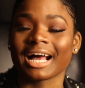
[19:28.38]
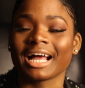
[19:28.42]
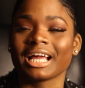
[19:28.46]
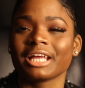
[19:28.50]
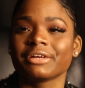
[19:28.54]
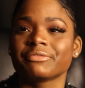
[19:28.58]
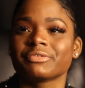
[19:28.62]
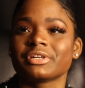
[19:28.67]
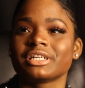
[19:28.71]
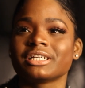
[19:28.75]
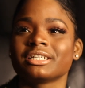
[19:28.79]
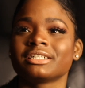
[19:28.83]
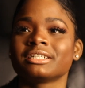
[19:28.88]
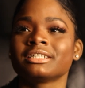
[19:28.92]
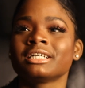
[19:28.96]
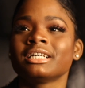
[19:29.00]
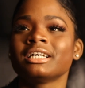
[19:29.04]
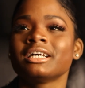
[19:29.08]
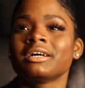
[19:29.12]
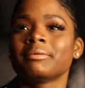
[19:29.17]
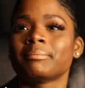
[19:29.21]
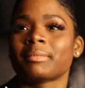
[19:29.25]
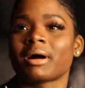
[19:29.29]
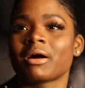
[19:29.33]

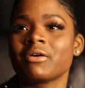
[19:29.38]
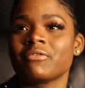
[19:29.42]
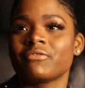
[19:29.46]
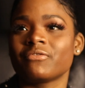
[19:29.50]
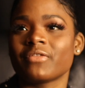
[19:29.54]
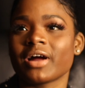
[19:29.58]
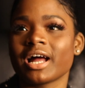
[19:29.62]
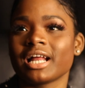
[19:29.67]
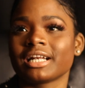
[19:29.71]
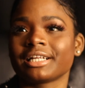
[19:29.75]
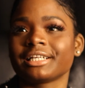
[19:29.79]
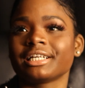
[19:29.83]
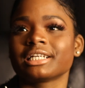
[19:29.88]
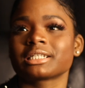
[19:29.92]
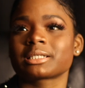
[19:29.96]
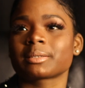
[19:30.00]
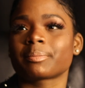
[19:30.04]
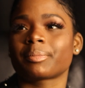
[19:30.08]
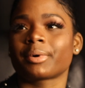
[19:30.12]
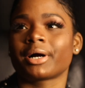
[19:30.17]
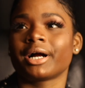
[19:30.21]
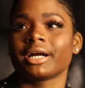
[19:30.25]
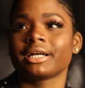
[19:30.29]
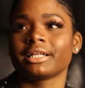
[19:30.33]
my friend, he has a
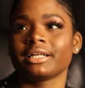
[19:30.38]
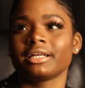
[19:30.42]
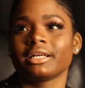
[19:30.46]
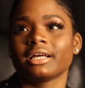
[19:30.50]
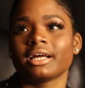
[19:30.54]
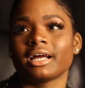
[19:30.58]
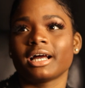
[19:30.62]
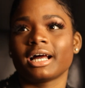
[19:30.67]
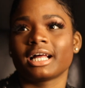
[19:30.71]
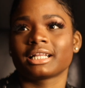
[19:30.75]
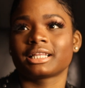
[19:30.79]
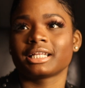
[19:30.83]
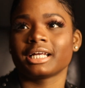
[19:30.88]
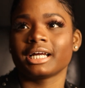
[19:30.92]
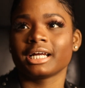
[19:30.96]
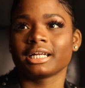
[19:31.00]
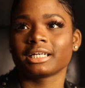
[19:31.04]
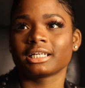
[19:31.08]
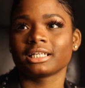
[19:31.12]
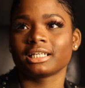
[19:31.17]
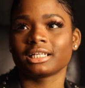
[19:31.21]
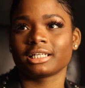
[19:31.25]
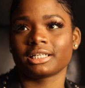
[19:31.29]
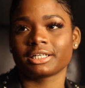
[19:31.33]
party at the
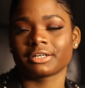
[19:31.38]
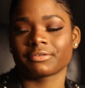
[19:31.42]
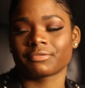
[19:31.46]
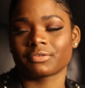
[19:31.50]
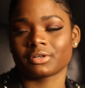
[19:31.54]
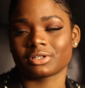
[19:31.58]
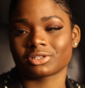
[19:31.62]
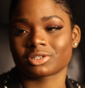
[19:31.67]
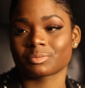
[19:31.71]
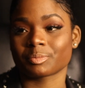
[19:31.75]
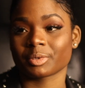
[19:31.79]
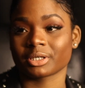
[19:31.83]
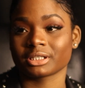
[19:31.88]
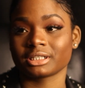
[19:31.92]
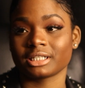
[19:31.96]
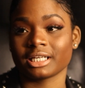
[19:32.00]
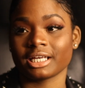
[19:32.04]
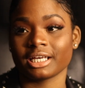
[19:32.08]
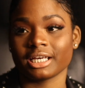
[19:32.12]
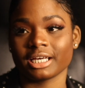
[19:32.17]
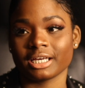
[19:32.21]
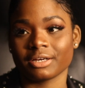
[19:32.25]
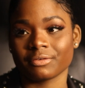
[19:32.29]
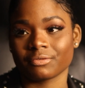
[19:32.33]
end of the year for his
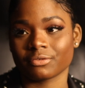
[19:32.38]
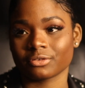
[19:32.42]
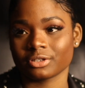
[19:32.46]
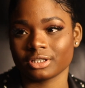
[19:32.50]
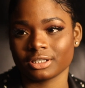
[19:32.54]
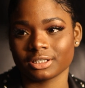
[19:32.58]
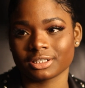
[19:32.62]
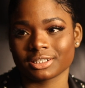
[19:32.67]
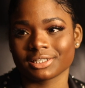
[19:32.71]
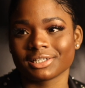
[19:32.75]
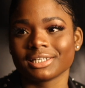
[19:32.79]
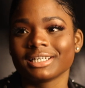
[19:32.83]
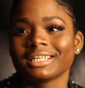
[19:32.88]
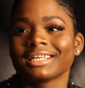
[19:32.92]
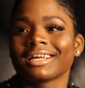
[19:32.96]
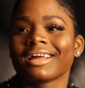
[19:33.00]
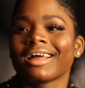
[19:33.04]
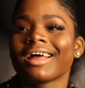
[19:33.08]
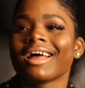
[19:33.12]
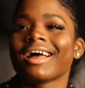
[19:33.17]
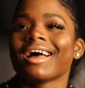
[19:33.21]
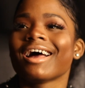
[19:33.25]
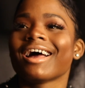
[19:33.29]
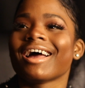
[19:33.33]
birthday every year.
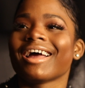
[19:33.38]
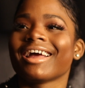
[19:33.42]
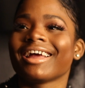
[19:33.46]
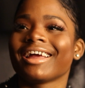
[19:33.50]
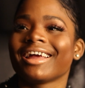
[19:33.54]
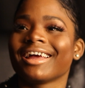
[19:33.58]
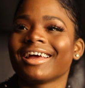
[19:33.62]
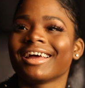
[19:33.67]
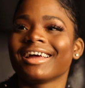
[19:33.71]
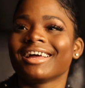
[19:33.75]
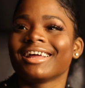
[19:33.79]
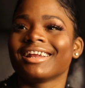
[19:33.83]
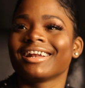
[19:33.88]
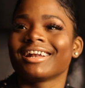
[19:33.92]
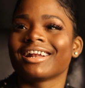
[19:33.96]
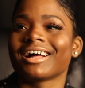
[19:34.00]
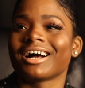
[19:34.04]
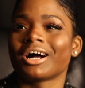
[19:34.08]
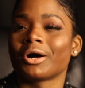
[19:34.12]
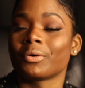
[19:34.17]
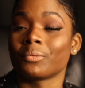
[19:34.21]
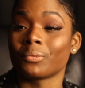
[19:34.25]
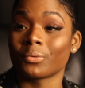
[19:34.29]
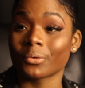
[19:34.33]
And
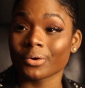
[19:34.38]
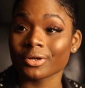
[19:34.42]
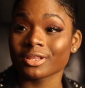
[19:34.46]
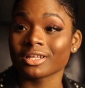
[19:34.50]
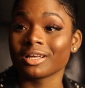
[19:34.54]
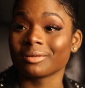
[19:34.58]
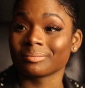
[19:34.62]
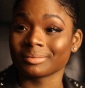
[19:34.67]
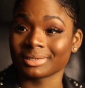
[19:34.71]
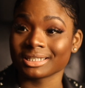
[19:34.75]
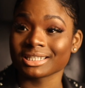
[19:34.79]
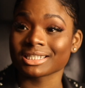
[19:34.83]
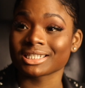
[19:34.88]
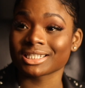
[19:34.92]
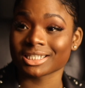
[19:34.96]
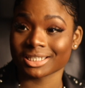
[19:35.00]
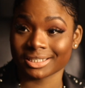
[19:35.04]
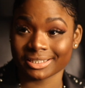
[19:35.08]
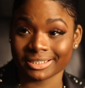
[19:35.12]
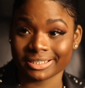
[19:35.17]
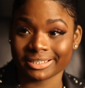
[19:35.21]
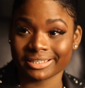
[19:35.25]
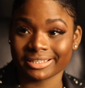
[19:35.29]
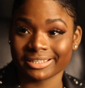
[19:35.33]
I wore them this
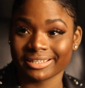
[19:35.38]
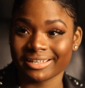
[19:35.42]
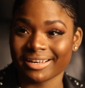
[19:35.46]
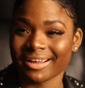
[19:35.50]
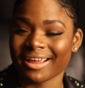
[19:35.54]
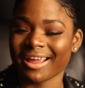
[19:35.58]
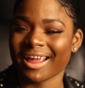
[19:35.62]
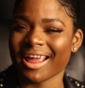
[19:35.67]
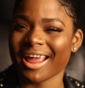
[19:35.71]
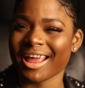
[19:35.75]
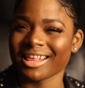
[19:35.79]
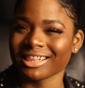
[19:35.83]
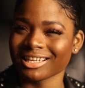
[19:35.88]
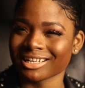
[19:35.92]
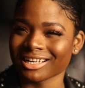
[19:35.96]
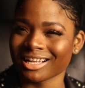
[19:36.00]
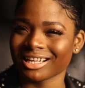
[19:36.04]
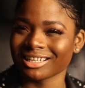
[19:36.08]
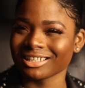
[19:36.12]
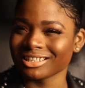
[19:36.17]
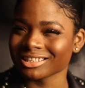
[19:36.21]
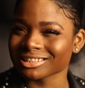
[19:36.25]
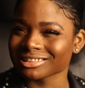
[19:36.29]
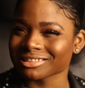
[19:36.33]
year. Yeah. And then
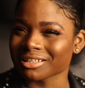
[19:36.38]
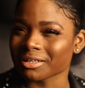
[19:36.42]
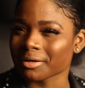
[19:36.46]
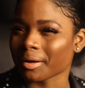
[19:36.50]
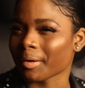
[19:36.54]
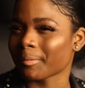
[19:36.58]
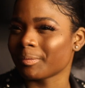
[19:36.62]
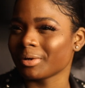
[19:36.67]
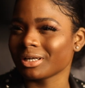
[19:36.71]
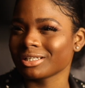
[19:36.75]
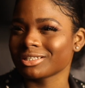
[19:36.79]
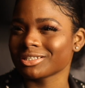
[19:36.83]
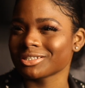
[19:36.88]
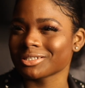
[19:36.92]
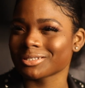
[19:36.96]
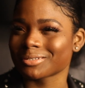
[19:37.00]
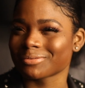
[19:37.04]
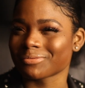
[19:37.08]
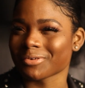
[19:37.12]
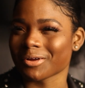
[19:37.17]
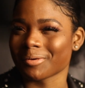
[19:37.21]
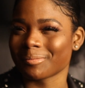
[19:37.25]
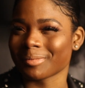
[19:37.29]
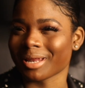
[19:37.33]
I looked on our pictures
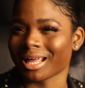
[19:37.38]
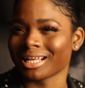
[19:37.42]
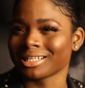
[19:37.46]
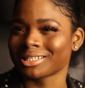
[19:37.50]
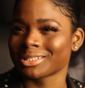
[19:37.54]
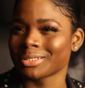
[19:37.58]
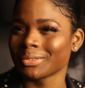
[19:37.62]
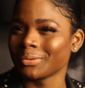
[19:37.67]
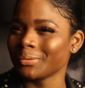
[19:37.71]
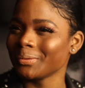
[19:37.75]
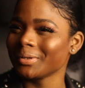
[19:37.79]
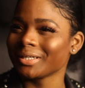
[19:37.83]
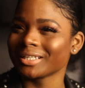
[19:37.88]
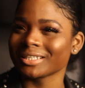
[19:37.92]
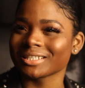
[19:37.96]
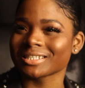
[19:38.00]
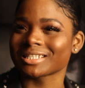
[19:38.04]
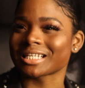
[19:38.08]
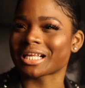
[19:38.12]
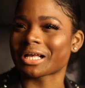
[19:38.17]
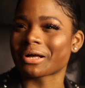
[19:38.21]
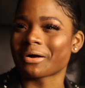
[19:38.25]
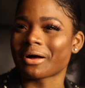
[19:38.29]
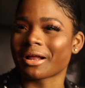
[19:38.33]
from like 2
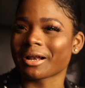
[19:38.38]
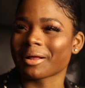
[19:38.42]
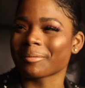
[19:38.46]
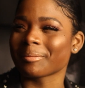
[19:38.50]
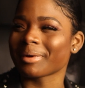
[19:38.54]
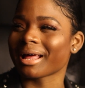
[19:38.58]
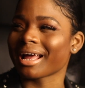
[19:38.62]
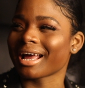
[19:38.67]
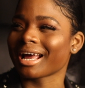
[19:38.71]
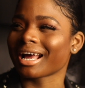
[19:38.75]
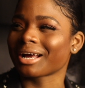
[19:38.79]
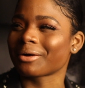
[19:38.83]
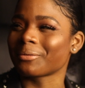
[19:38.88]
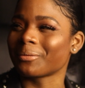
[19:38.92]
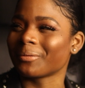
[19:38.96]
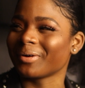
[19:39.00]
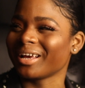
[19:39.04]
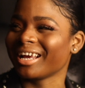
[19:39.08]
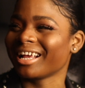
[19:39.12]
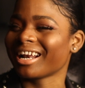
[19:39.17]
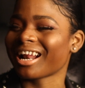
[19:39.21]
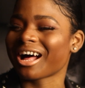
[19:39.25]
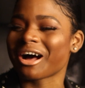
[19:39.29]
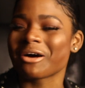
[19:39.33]
years ago, and I'm like,
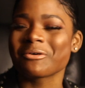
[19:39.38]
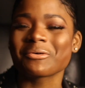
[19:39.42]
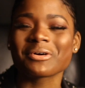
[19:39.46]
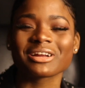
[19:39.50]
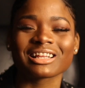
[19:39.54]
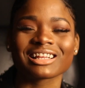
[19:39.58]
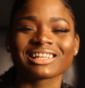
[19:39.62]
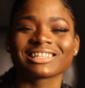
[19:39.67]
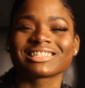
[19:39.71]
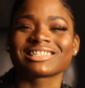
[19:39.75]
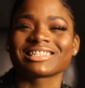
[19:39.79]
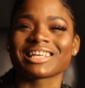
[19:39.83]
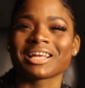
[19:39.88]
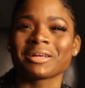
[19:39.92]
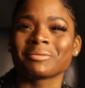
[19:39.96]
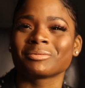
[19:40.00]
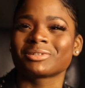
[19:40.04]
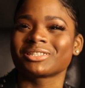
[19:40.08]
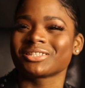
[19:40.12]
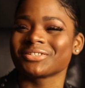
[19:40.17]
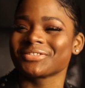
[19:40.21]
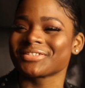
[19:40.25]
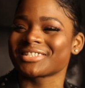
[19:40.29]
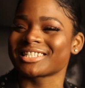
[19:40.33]
wait, I wore the same
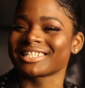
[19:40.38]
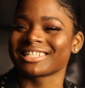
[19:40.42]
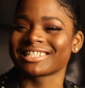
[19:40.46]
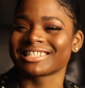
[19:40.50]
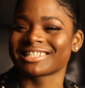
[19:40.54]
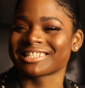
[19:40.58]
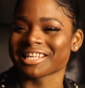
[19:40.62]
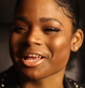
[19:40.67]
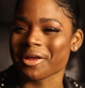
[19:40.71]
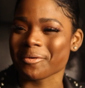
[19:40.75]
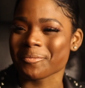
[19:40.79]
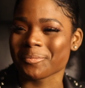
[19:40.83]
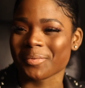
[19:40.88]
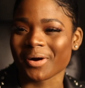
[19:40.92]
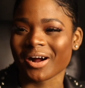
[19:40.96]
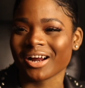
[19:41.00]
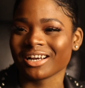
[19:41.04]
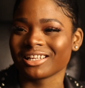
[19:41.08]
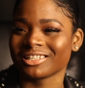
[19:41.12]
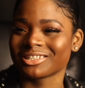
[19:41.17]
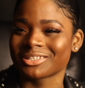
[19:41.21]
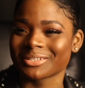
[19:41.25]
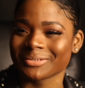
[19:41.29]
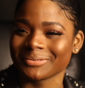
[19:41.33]
shoes to the same
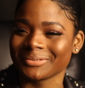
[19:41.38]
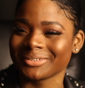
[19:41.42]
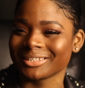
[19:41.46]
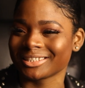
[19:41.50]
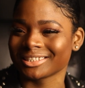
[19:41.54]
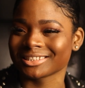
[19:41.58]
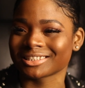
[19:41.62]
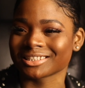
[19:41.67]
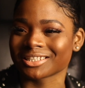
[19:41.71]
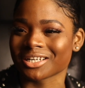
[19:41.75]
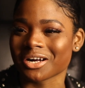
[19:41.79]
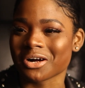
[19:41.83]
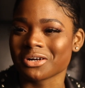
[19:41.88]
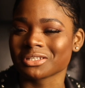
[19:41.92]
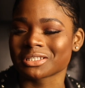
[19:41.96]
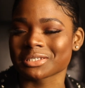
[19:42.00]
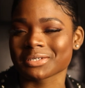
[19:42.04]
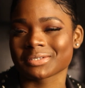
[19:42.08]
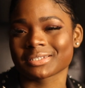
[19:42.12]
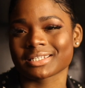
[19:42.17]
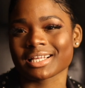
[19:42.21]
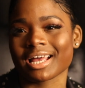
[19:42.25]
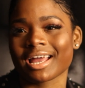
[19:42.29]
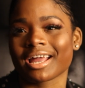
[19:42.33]
party 2 years ago.
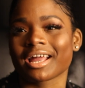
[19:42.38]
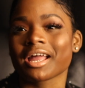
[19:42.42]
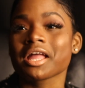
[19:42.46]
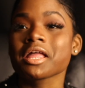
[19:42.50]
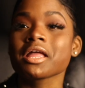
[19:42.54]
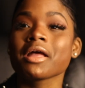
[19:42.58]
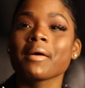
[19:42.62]
So it's like,